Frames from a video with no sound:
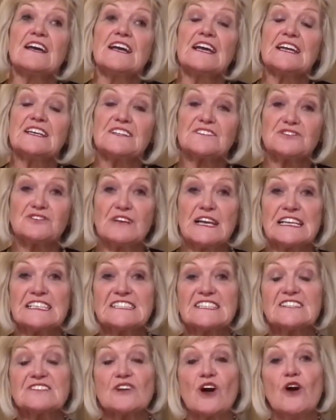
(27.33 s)
it
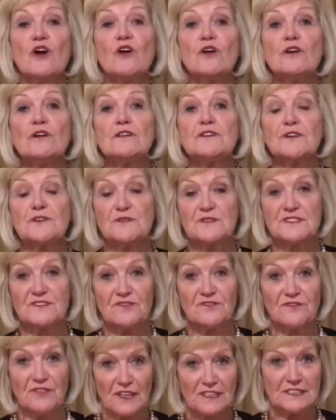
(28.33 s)
addresses all those
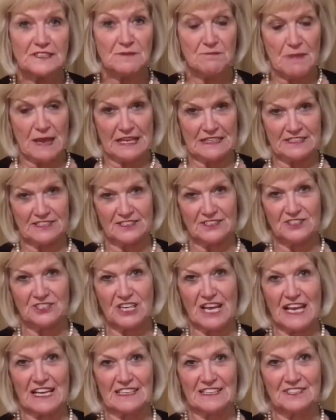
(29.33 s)
fundamental
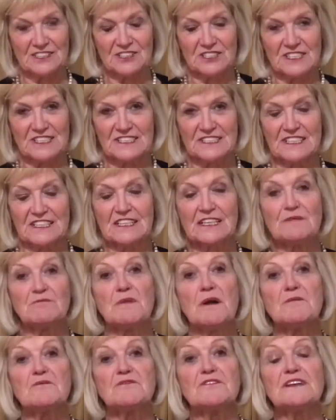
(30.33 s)
challenges that come
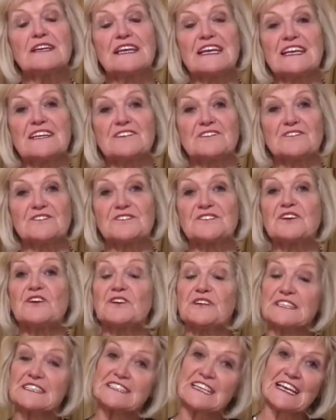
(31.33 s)
up for leaders
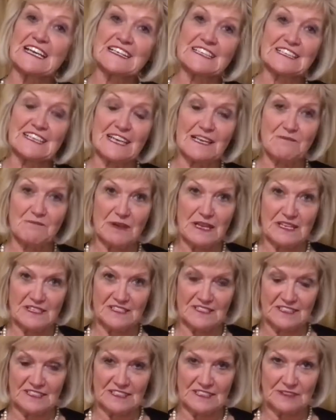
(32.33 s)
on a day-to-day
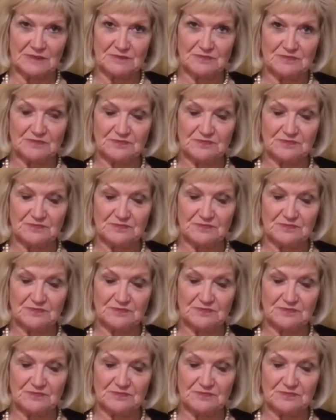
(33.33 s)
basis.